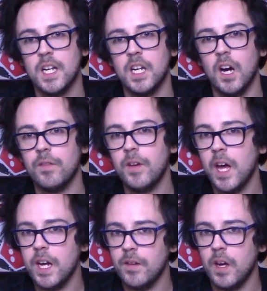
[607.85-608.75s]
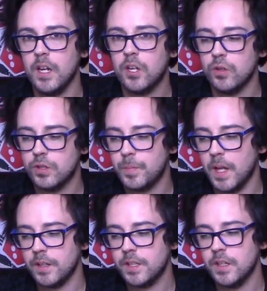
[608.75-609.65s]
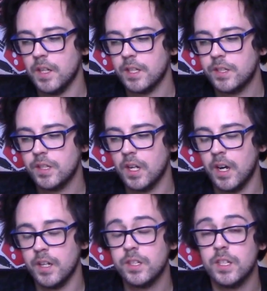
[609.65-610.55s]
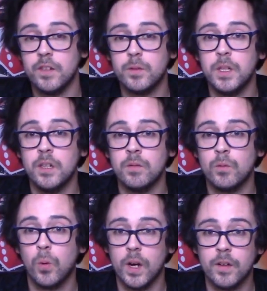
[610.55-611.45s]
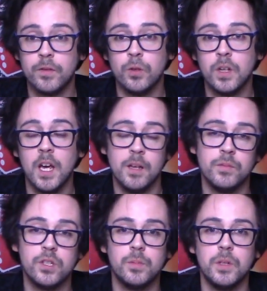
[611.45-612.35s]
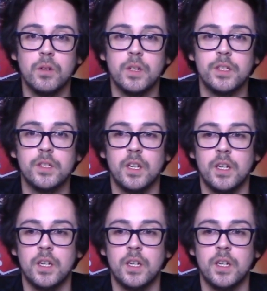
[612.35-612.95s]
Now, very, very good ability this, and it saved me in quite a few games, to be honest.